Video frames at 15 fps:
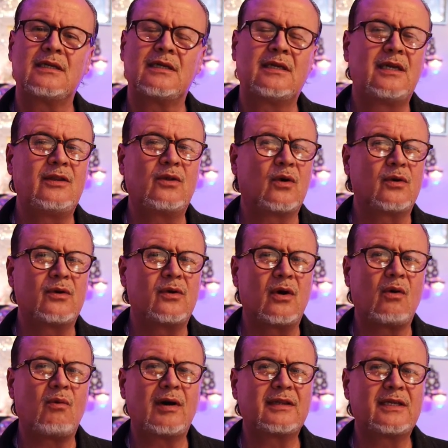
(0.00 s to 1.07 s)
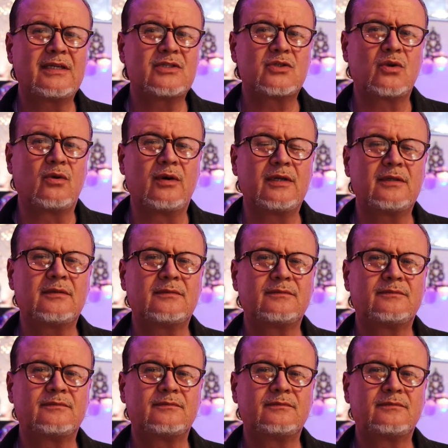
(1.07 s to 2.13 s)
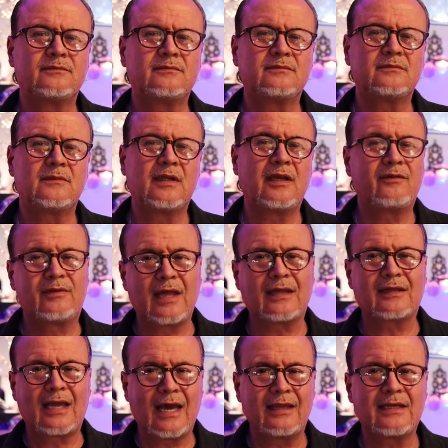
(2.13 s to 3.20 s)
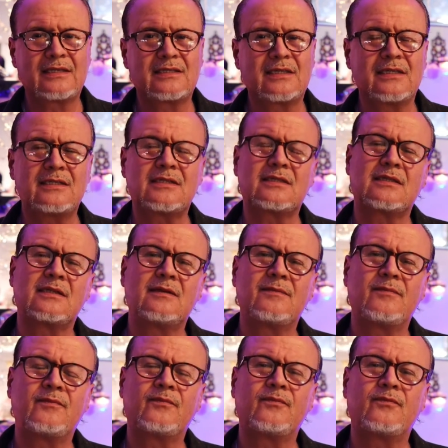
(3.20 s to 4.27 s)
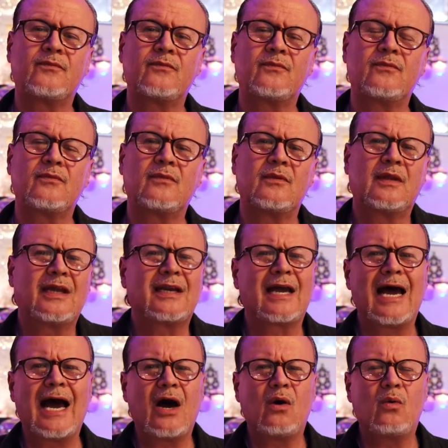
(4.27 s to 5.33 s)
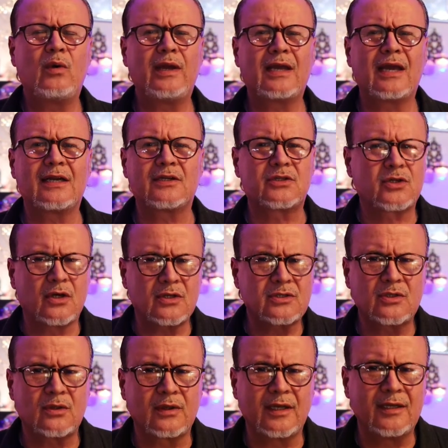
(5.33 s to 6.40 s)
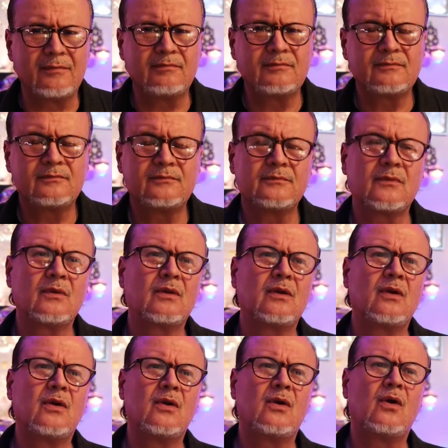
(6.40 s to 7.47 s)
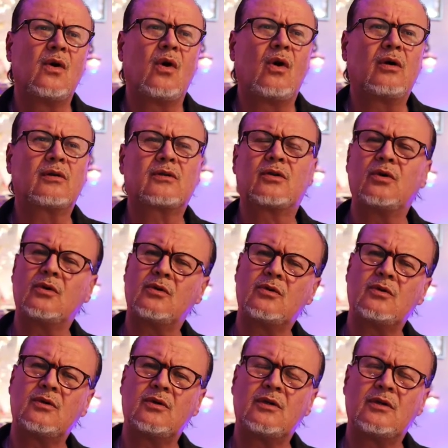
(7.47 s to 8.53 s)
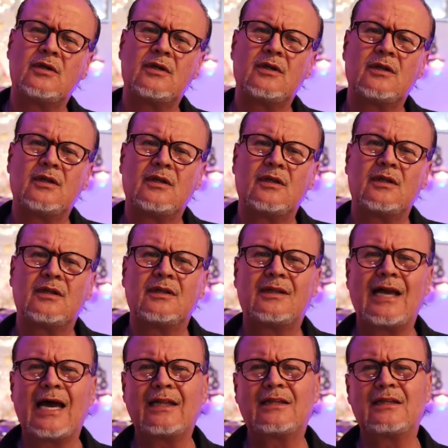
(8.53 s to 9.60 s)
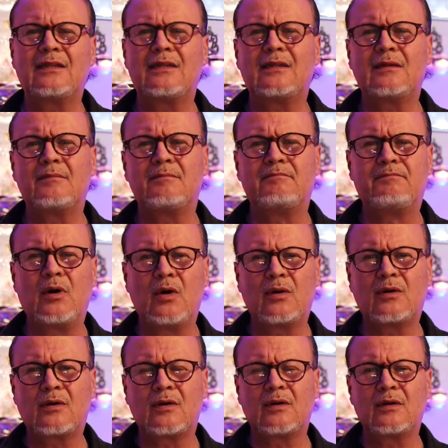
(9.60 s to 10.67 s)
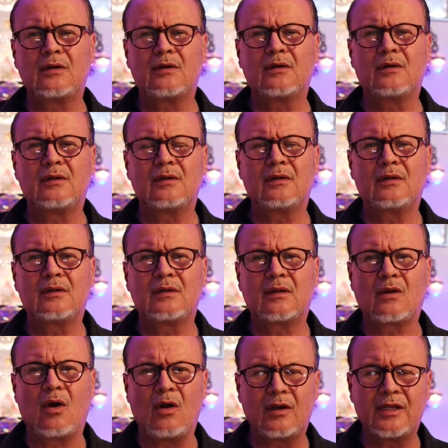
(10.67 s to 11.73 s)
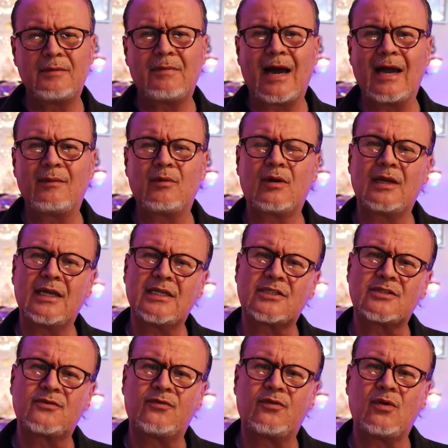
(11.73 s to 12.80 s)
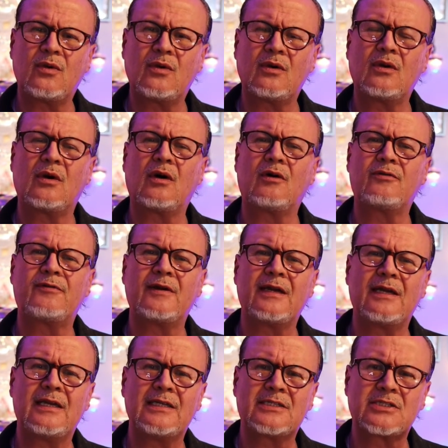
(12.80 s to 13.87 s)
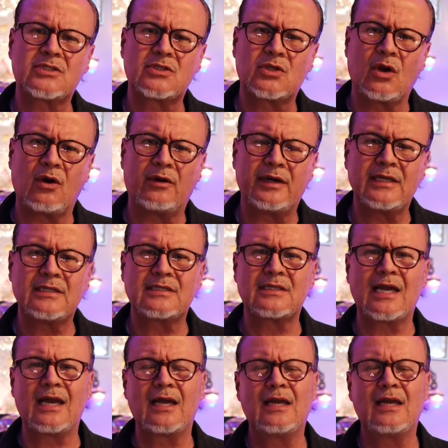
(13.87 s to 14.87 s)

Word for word: he don't know what he's doing, if that God exists, then how we can trust on him. Or two, that book called the Bible is full of stories